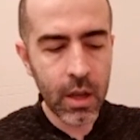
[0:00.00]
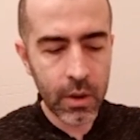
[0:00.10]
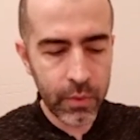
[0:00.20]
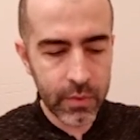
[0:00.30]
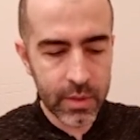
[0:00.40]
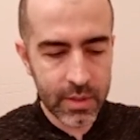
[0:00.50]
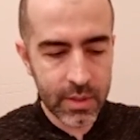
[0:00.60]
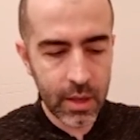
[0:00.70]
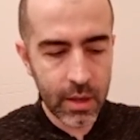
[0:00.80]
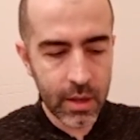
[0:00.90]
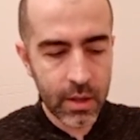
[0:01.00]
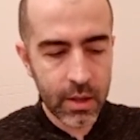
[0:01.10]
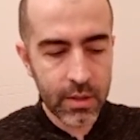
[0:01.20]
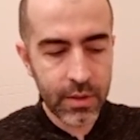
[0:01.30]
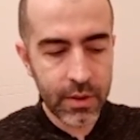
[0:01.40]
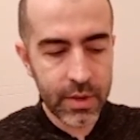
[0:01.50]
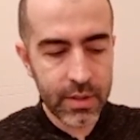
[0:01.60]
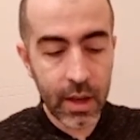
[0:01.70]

we will see there is